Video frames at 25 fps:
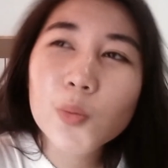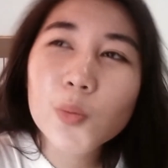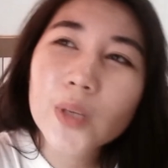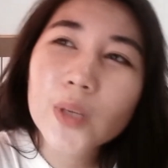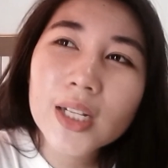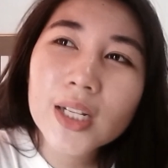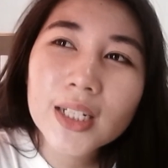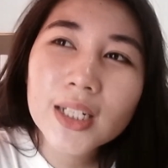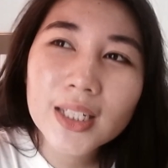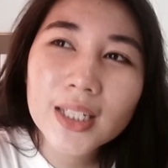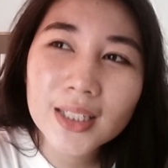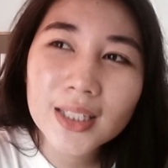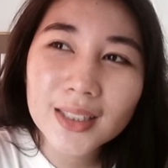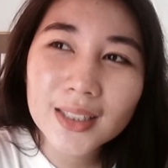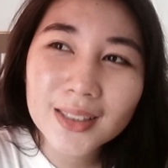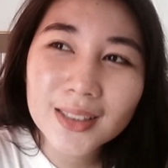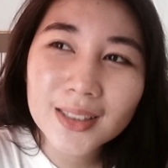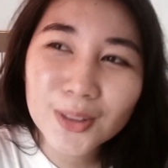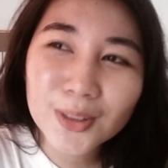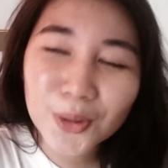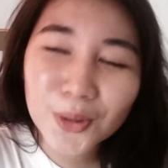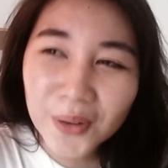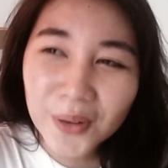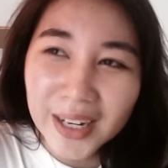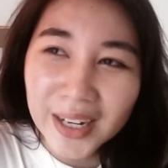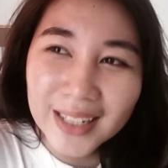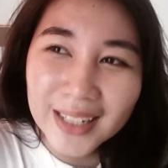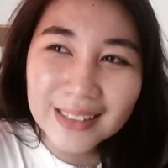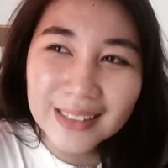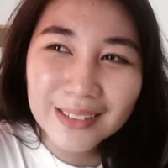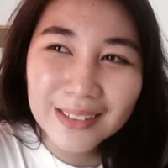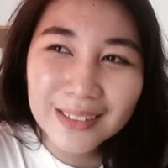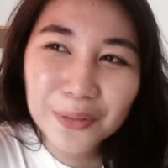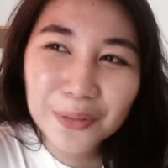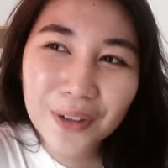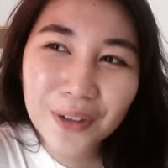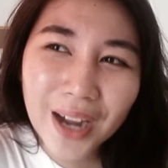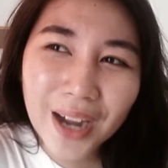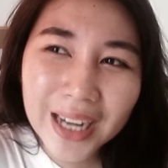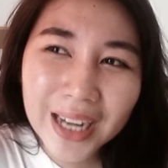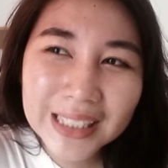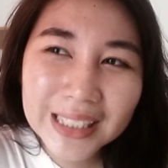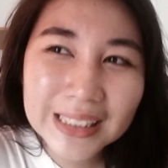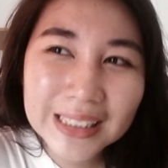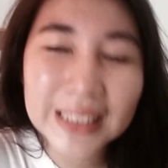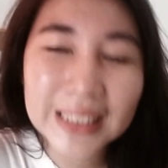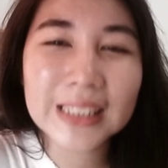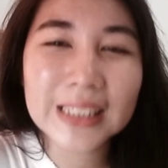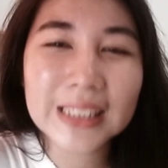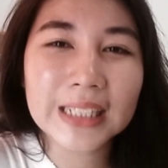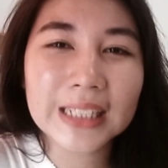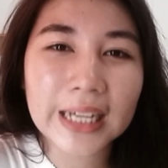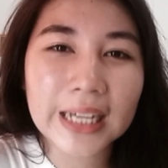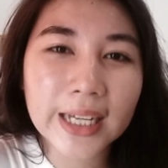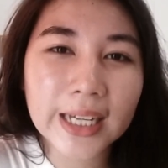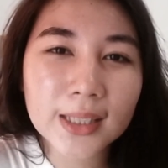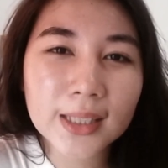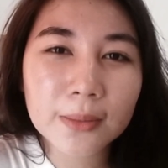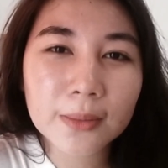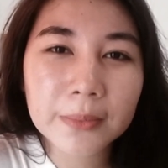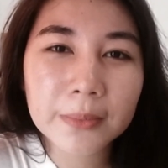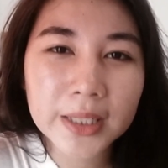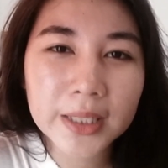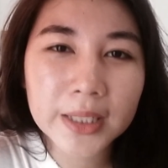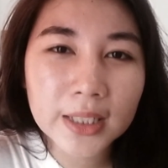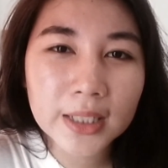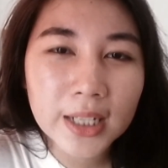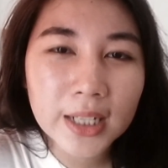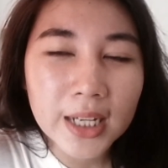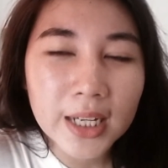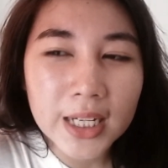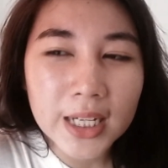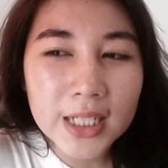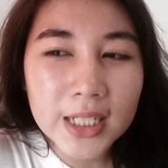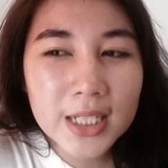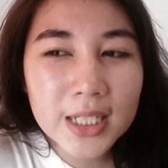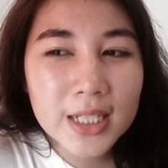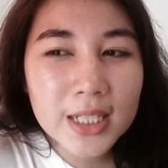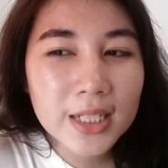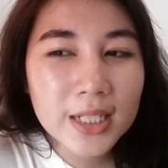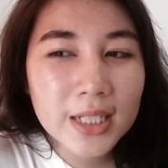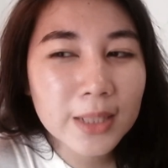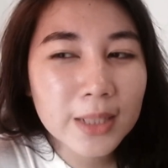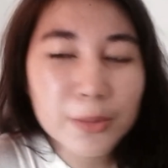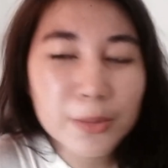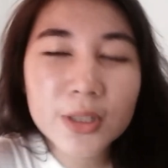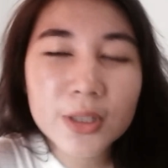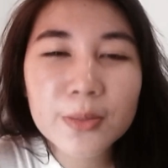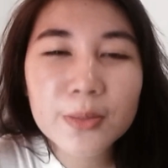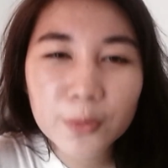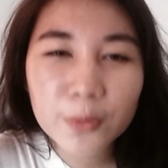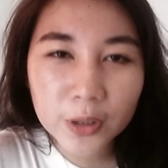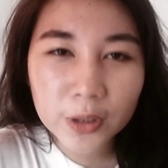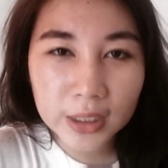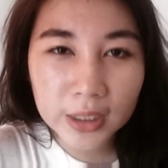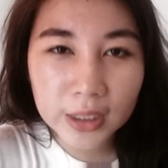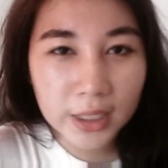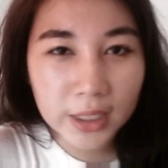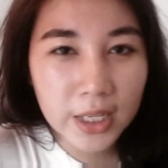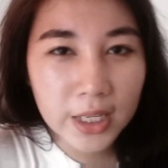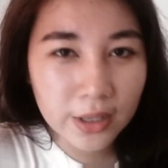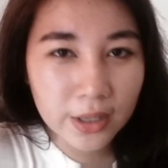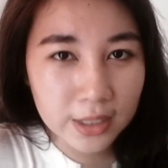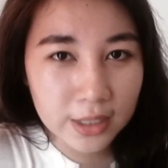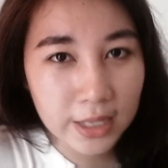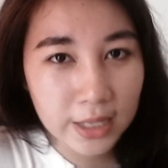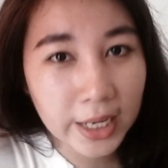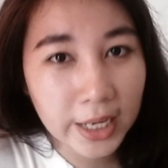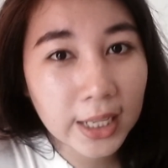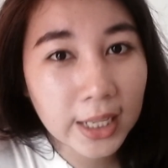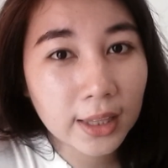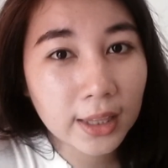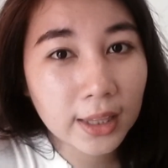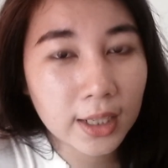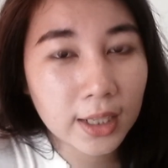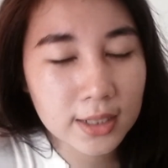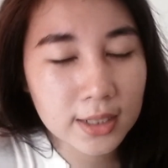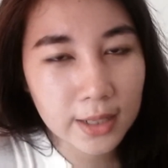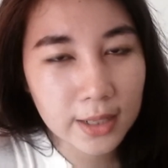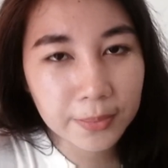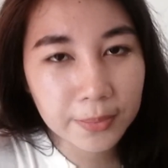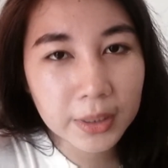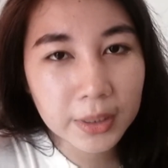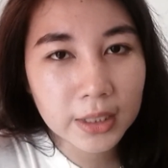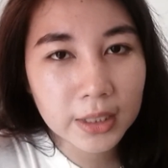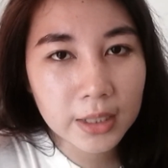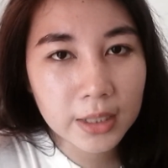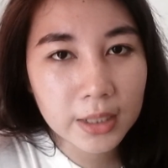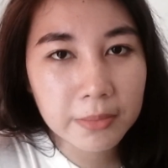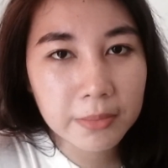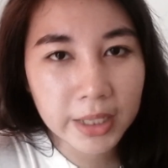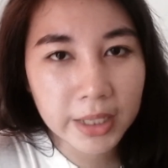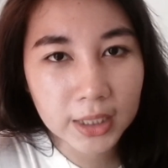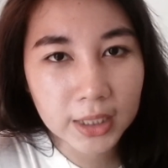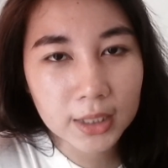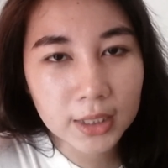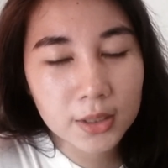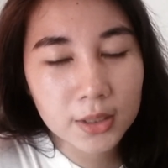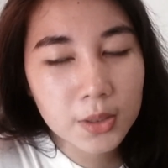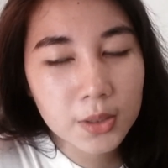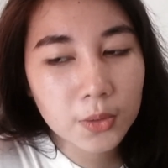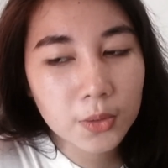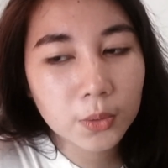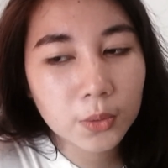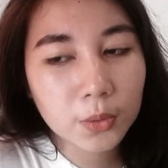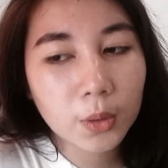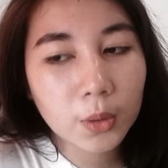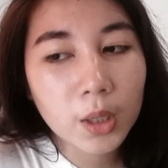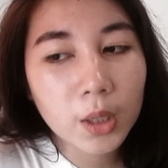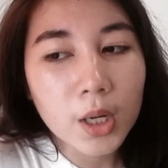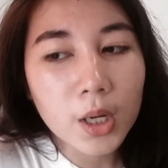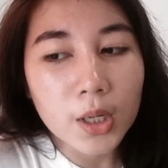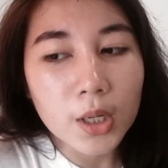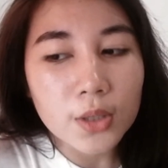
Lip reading: Really great if I did that, but it's the most important here is I got accepted in medical school.